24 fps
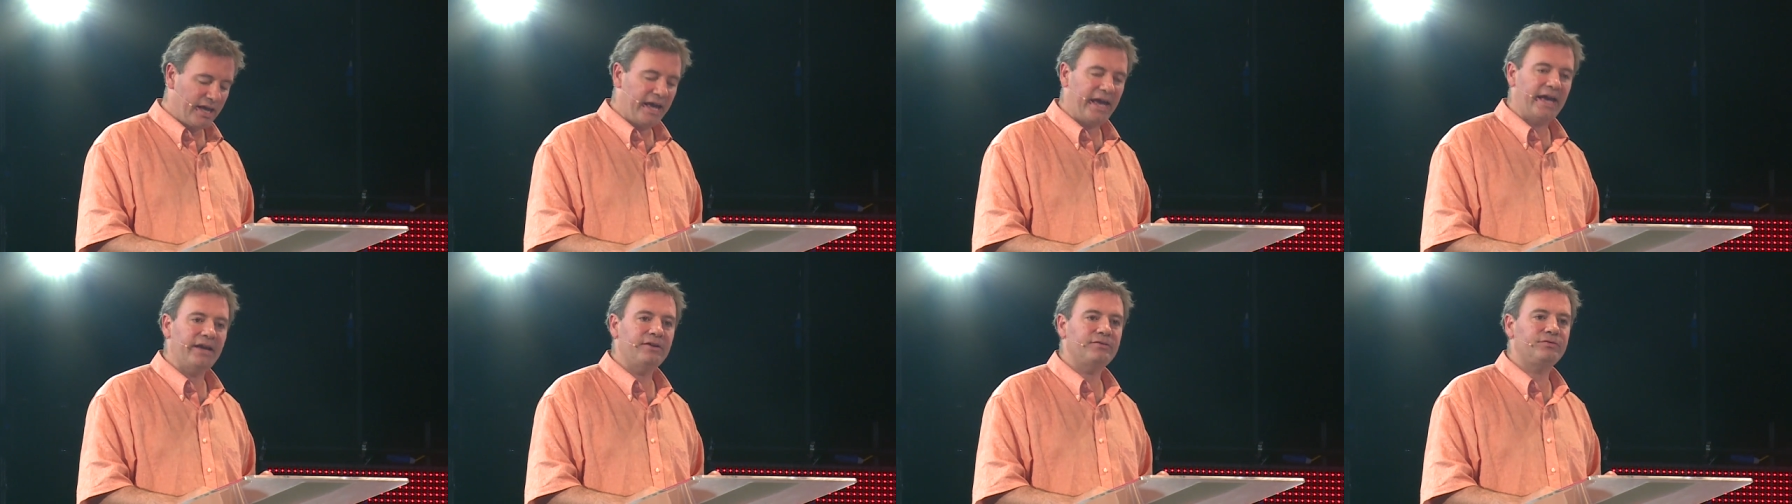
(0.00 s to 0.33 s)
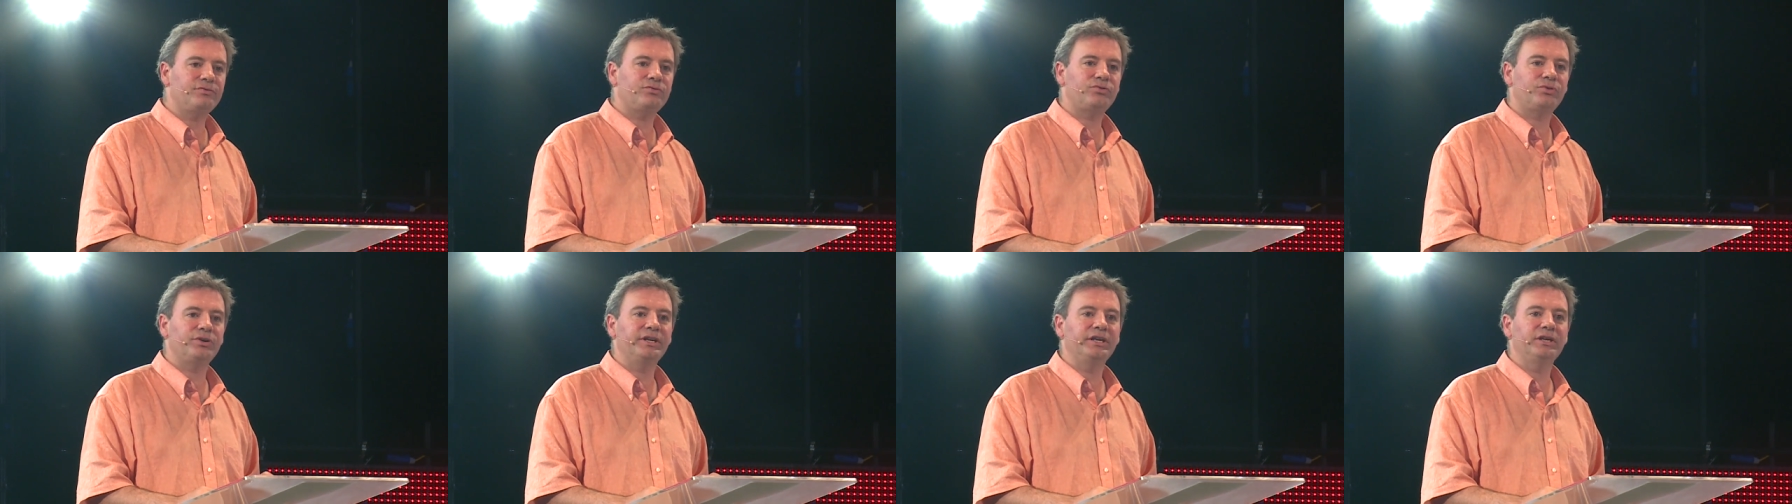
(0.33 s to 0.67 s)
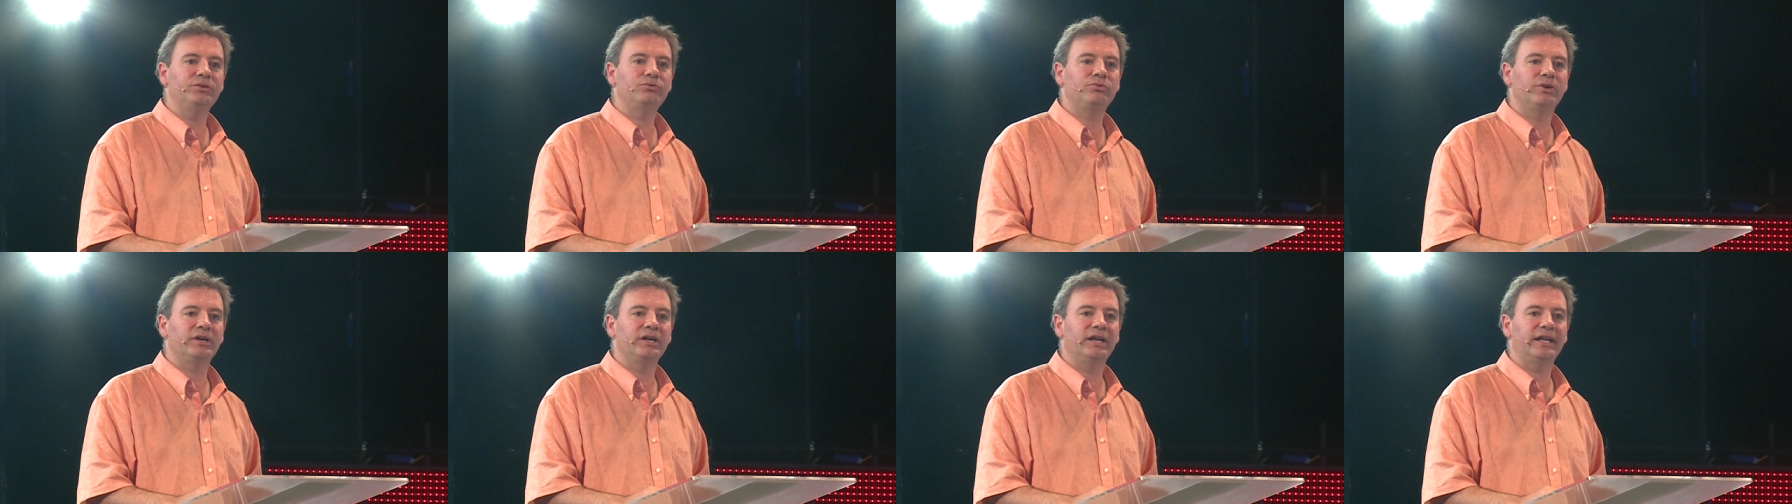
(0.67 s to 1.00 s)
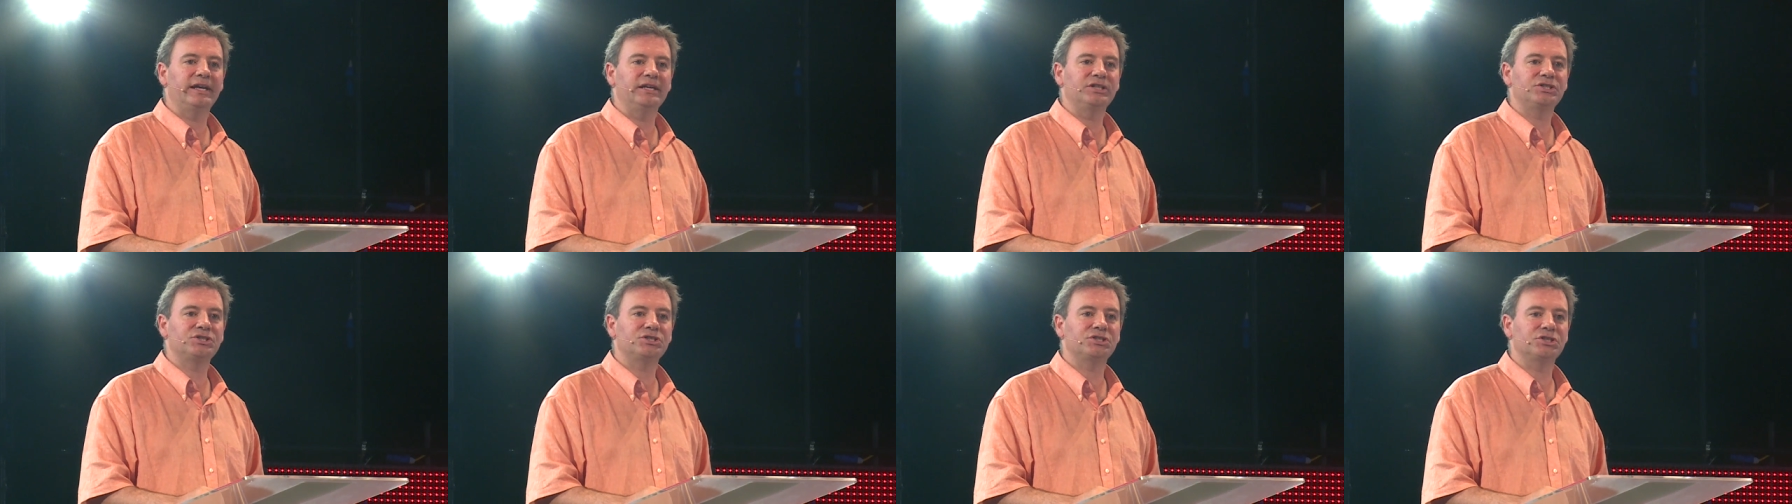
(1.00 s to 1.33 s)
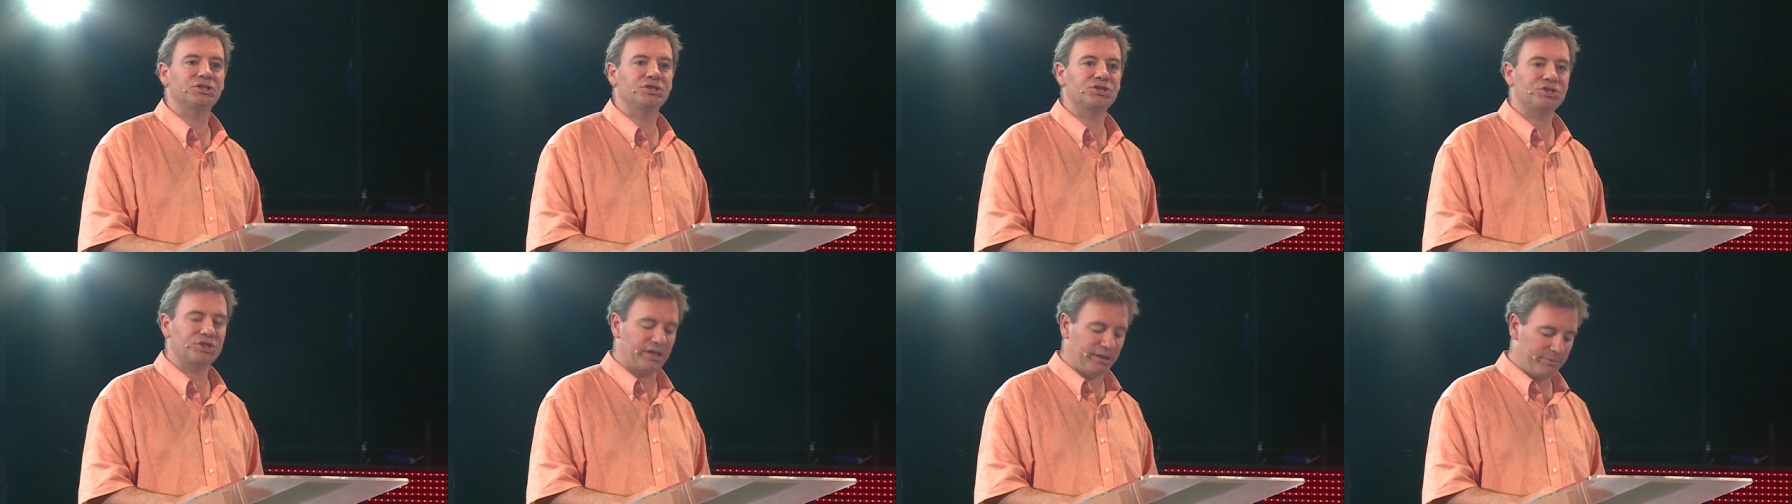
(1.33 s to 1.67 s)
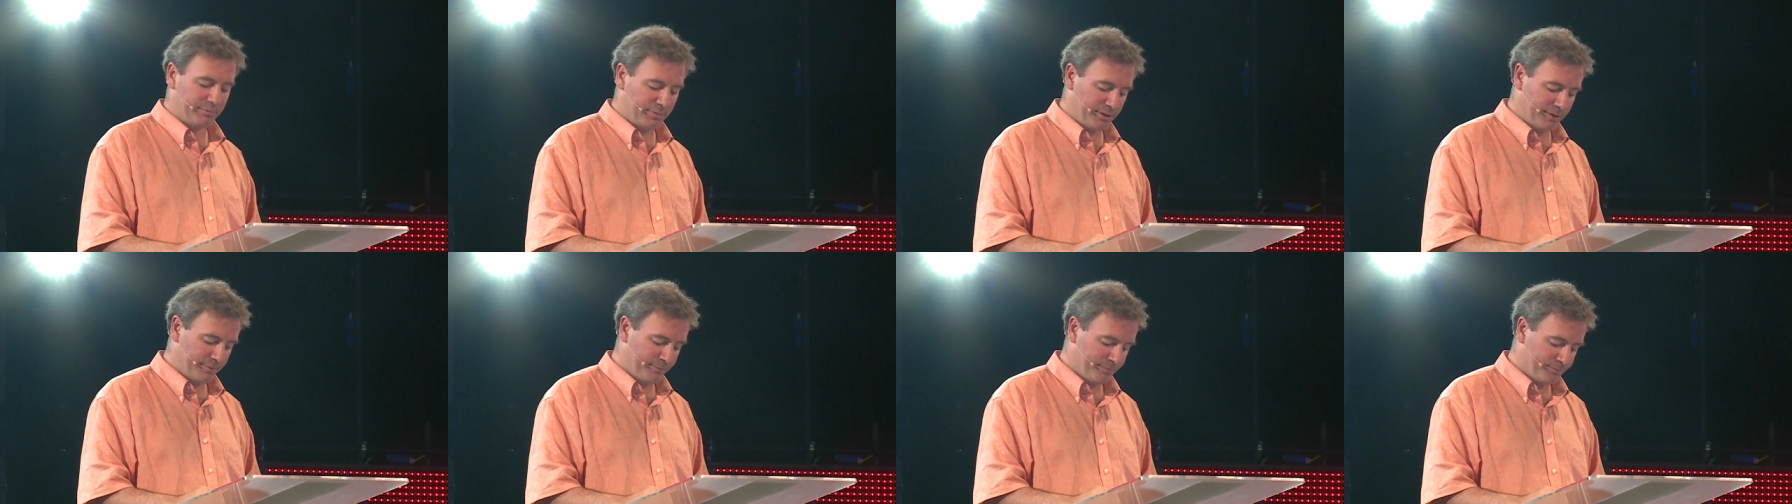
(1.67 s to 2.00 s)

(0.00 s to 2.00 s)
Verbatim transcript: every relationship